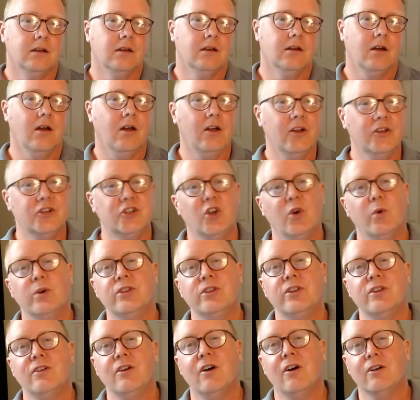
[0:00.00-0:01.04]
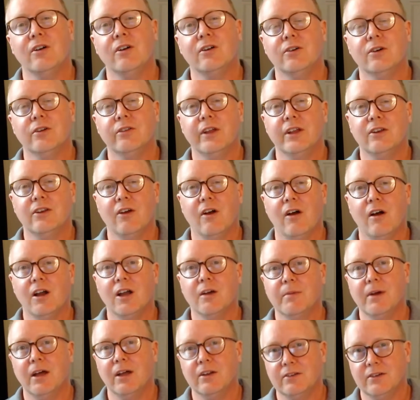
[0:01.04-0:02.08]
Also in the article, they talk
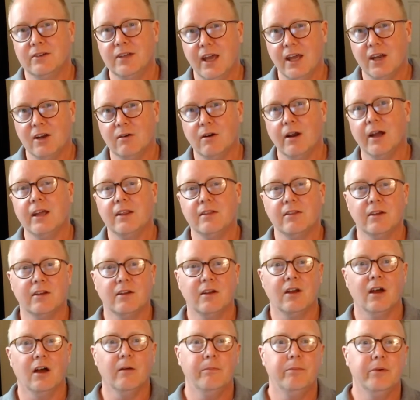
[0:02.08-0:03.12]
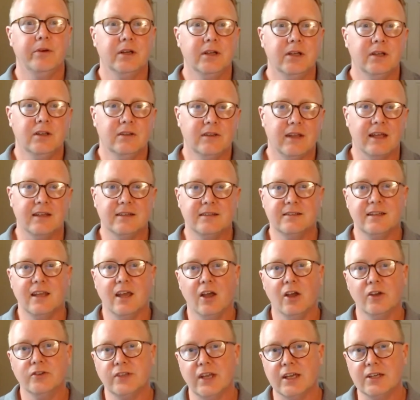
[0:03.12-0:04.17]
about Tannerite, the company that
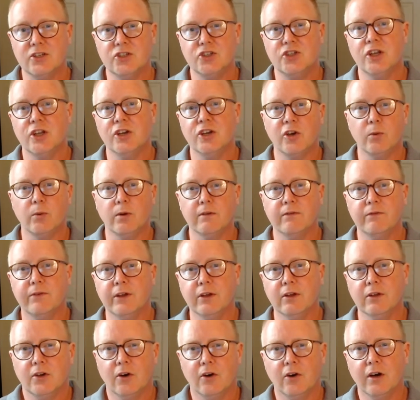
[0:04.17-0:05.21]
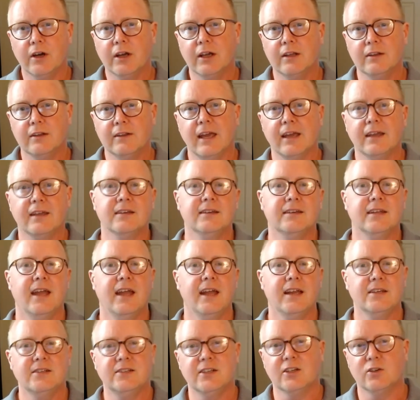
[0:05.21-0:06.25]
sells a gender reveal target that
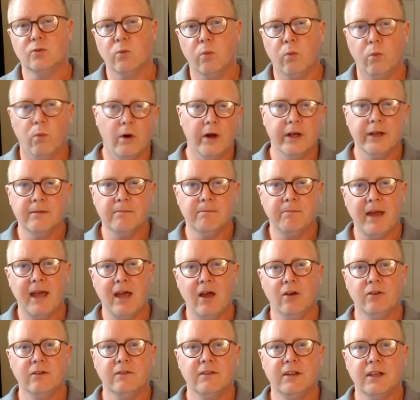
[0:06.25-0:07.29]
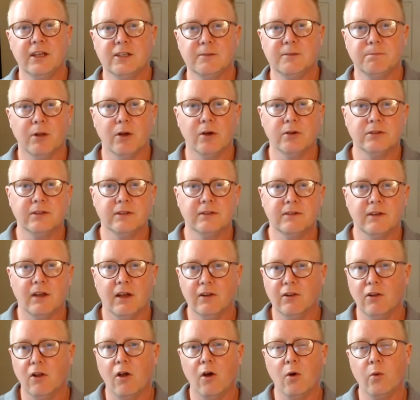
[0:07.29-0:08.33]
contains just 1 pound of the explosives
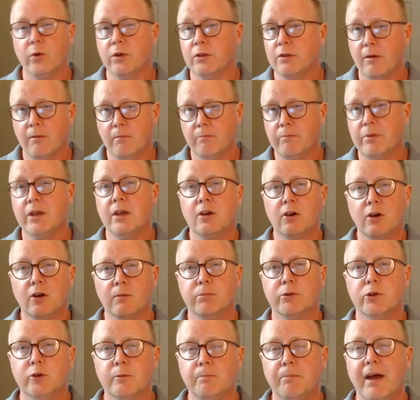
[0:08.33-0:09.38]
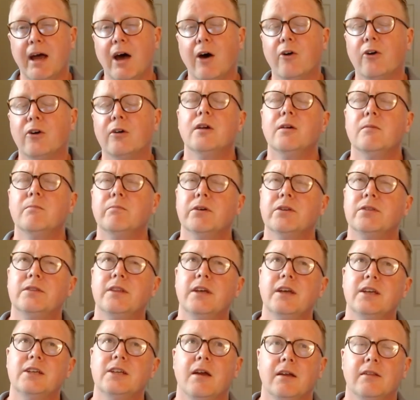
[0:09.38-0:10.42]
along with pink or blue powder. But
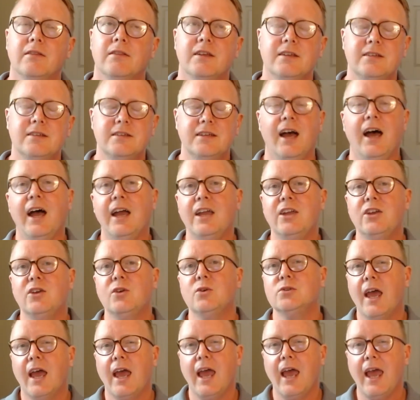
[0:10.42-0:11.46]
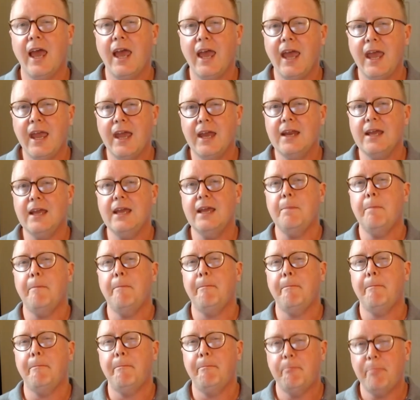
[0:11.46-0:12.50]
this guy used 80
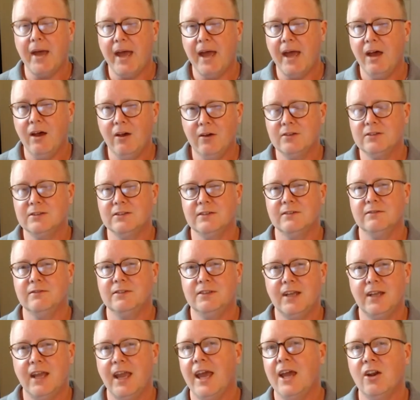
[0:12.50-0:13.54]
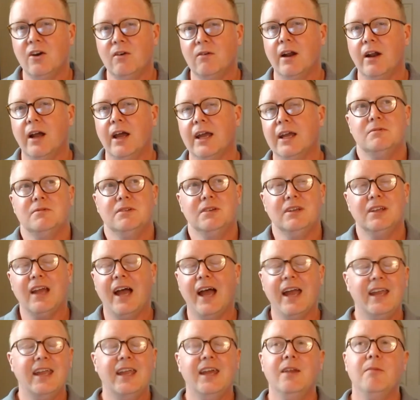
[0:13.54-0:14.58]
pounds of Tannerite. I
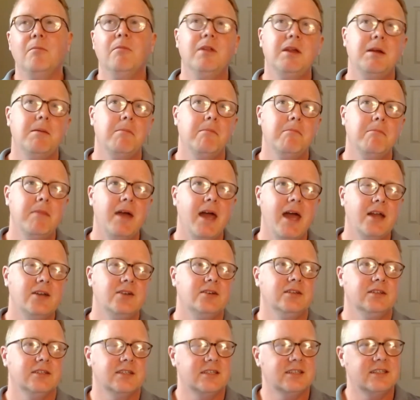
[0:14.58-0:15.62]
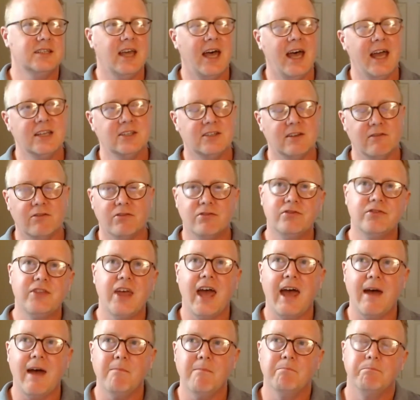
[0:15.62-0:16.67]
can't even imagine the size of
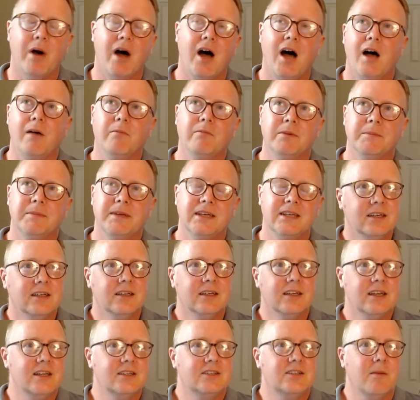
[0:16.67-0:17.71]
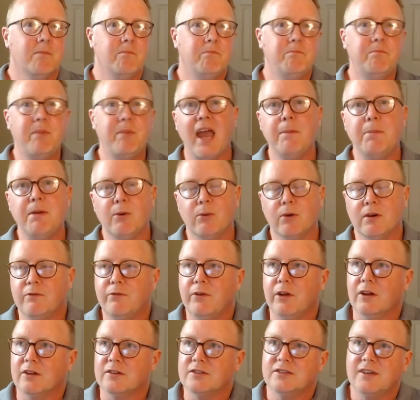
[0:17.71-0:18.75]
that bomb. I mean, it's a baby
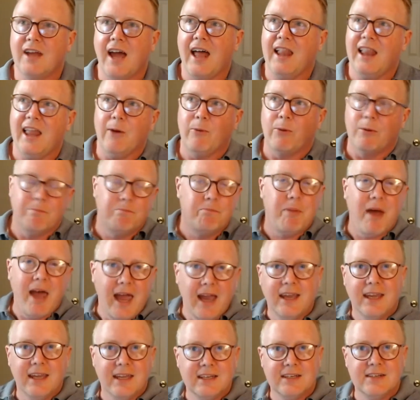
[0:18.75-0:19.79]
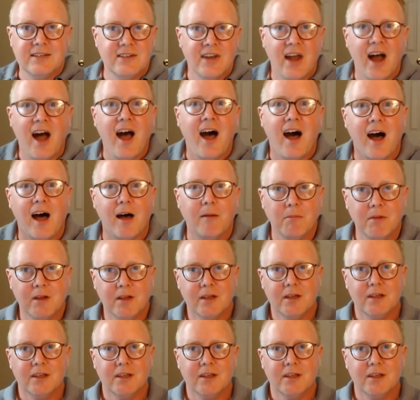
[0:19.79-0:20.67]
reveal. It's not like we're back in Nam.